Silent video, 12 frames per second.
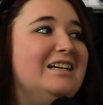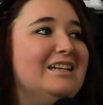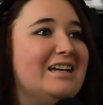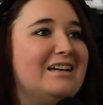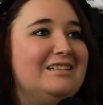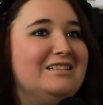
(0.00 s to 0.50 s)

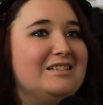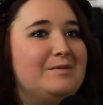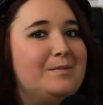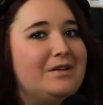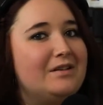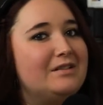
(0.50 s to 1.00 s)
Yeah, is
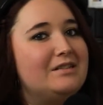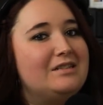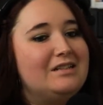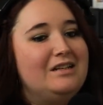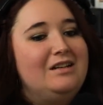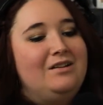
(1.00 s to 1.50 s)

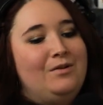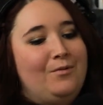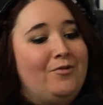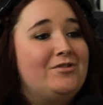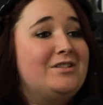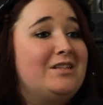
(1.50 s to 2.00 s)
because
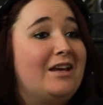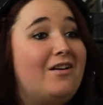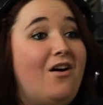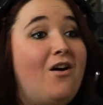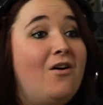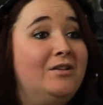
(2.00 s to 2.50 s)
we're just like,
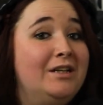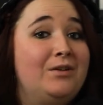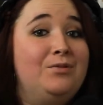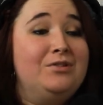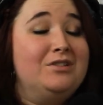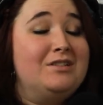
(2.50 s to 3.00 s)
oh, like
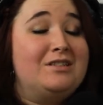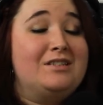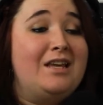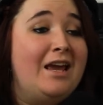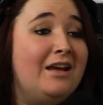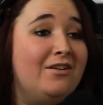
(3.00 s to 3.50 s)
we'll just
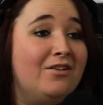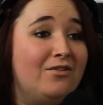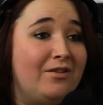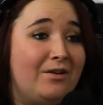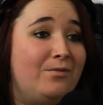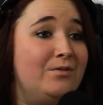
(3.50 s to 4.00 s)
cater,
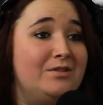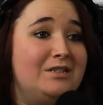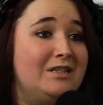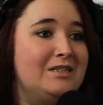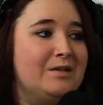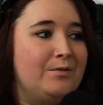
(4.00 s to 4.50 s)
like we'll just
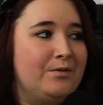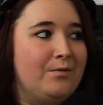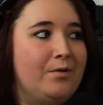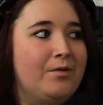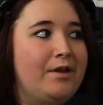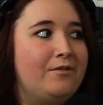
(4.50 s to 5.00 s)
get someone.
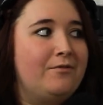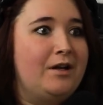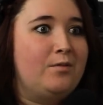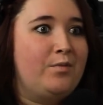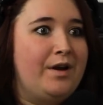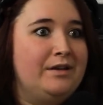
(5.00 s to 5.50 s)
We were like
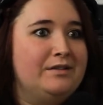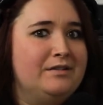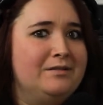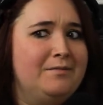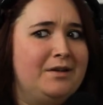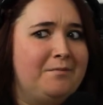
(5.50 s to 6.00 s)
finding
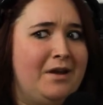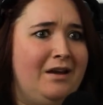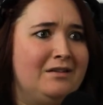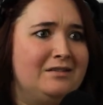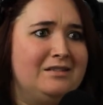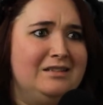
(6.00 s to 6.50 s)
prices. I'm like,
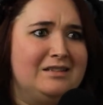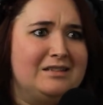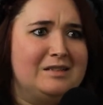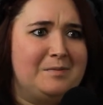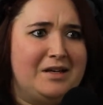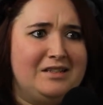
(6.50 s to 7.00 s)
man, this is
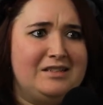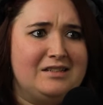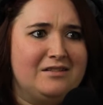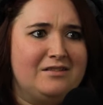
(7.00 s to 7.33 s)
expensive.